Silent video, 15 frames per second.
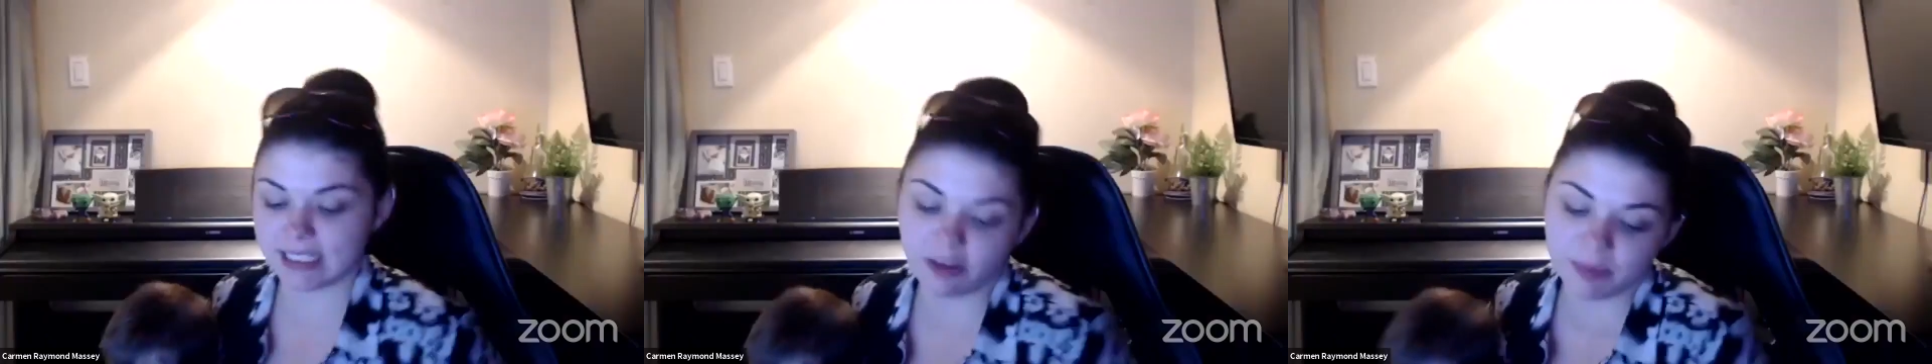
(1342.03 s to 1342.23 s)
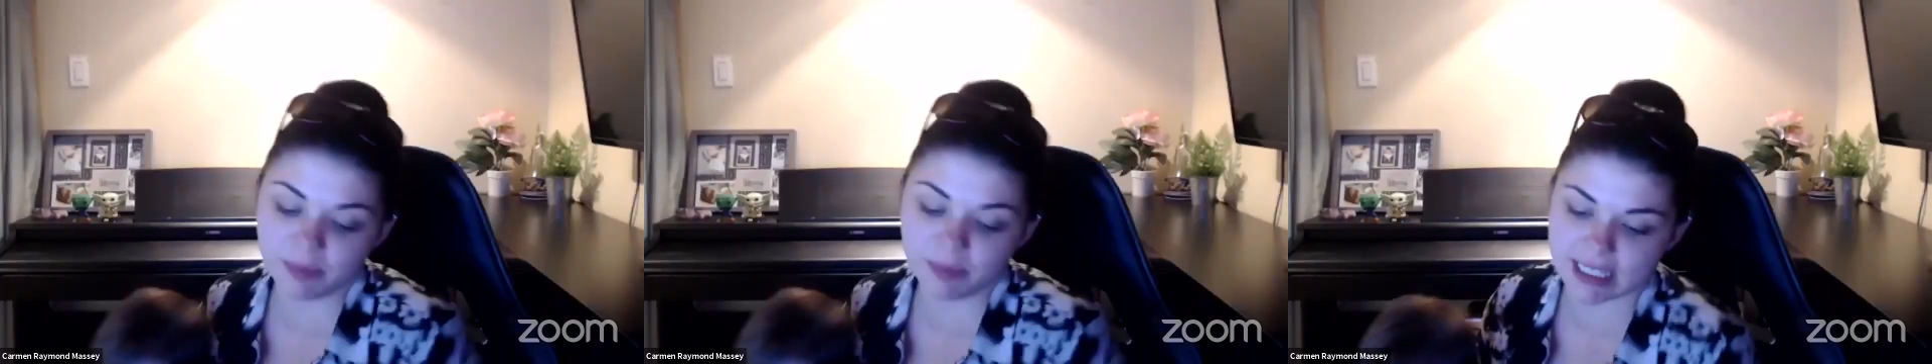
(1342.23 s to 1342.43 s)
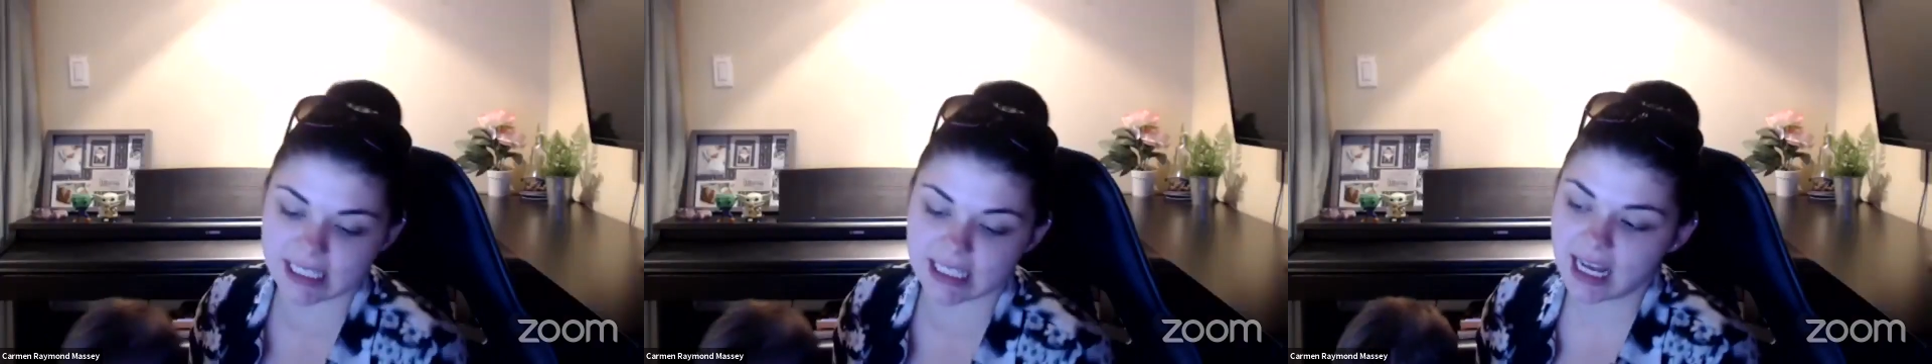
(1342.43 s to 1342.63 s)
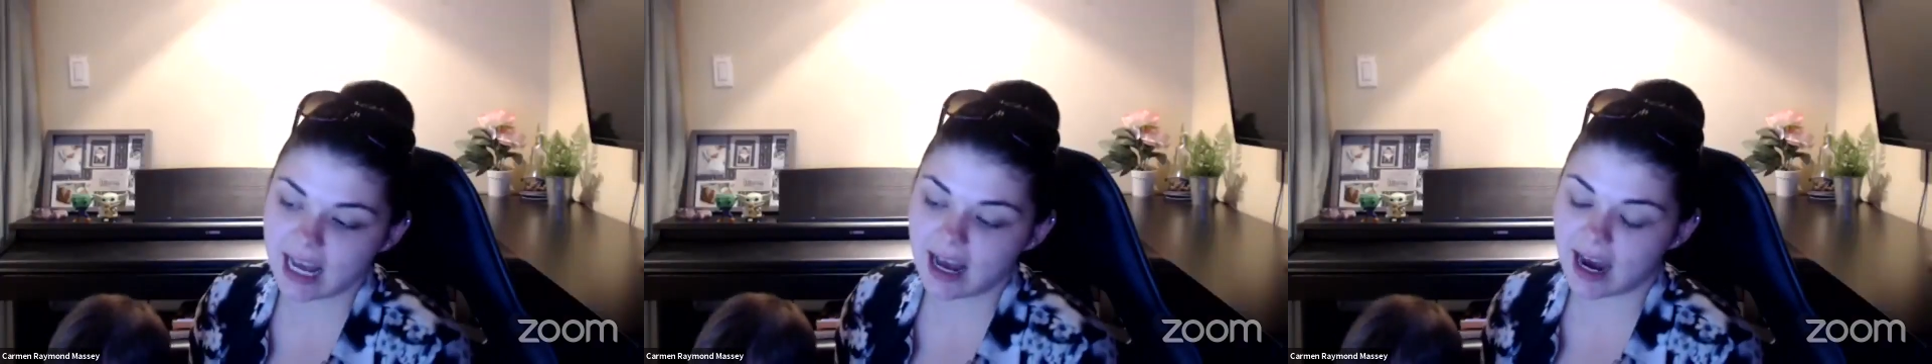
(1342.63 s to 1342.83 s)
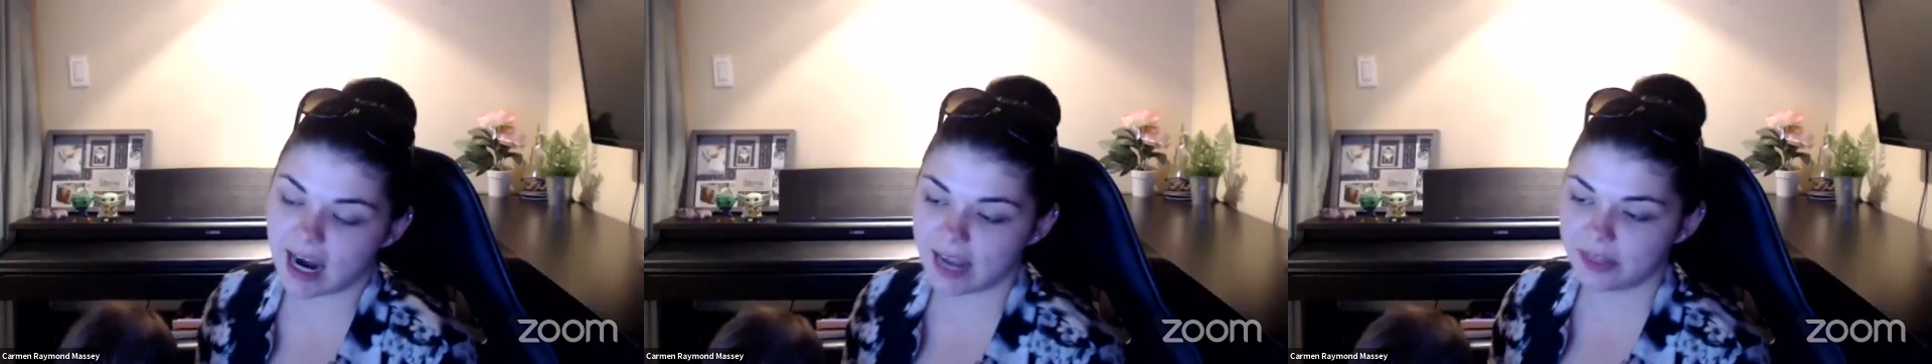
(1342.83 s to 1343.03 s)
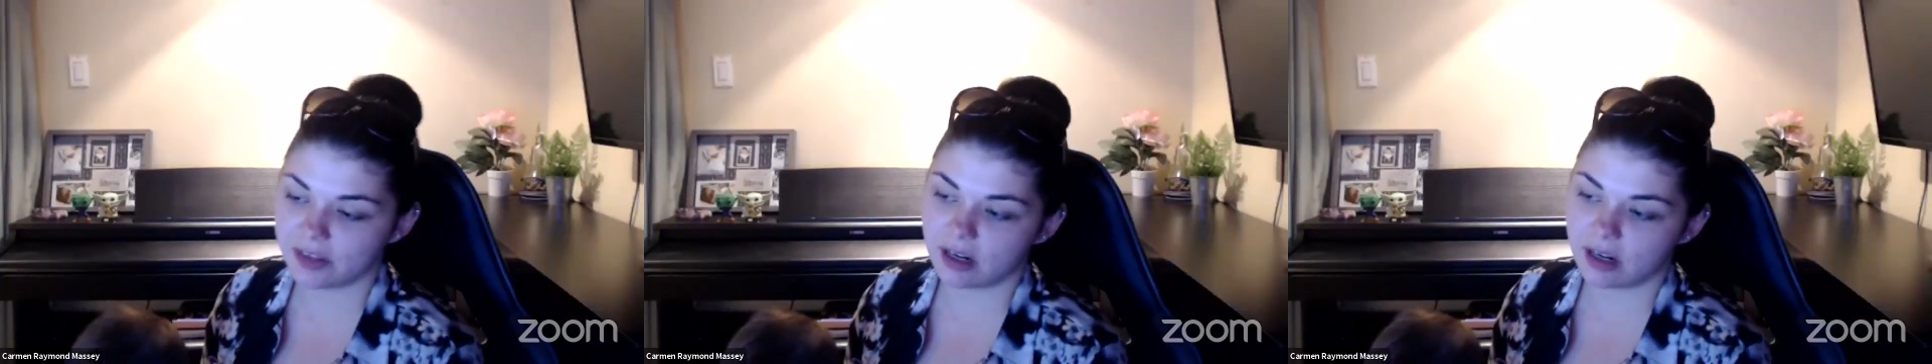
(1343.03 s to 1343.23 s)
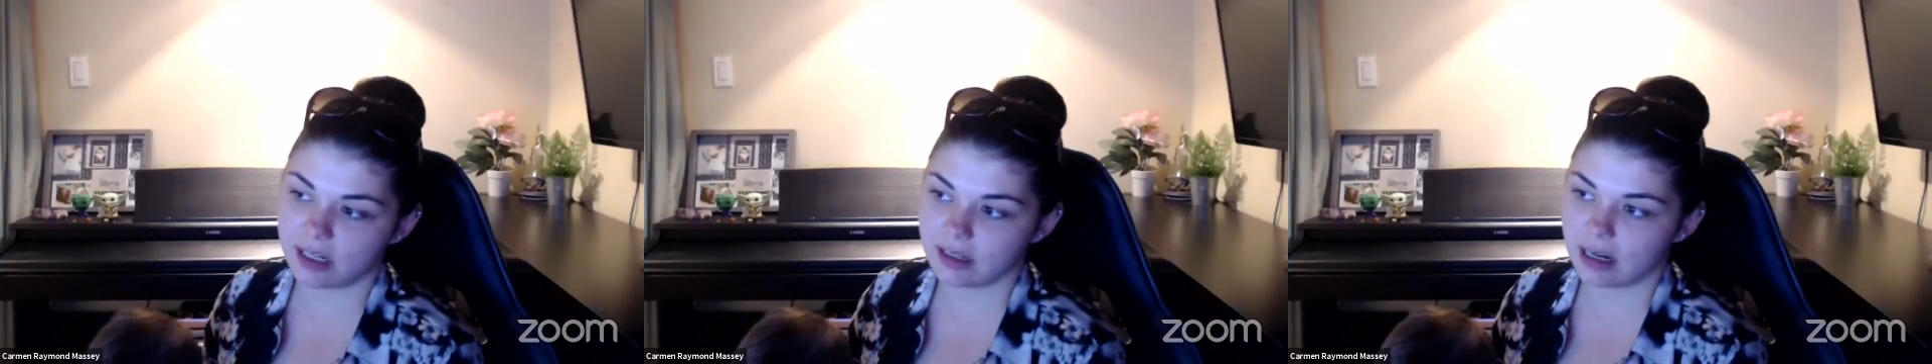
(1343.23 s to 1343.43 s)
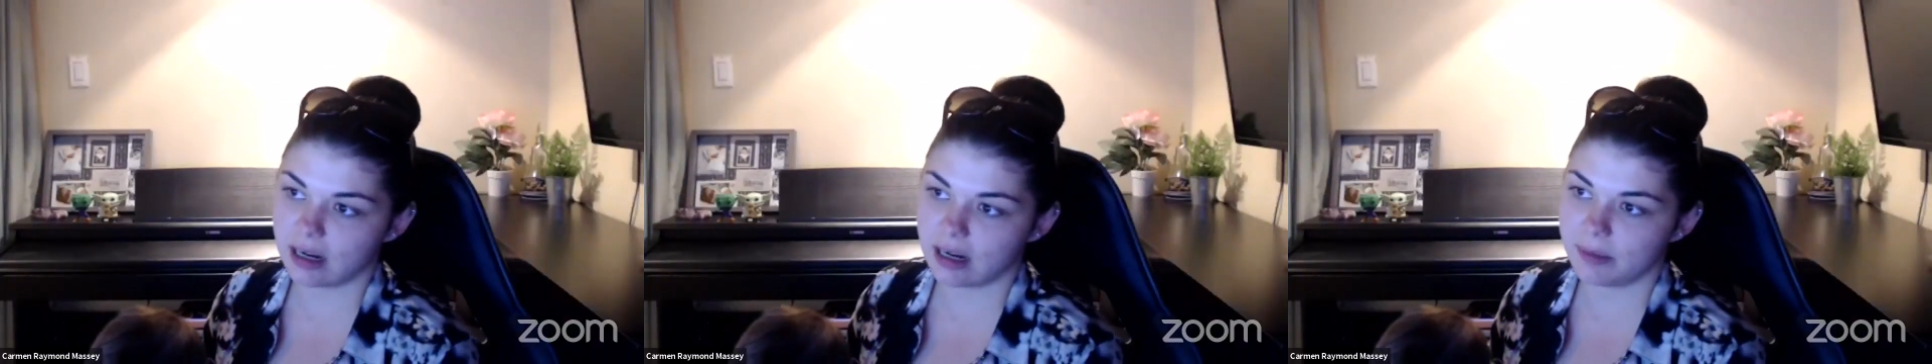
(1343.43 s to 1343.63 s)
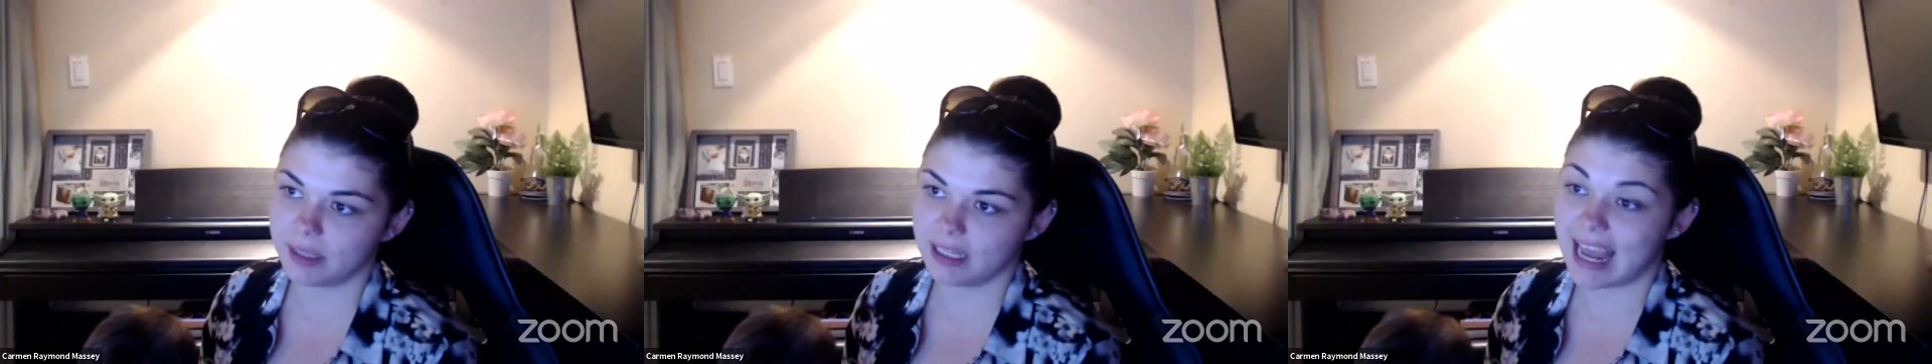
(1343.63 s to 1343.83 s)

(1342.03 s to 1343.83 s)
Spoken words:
because I thought, I mean,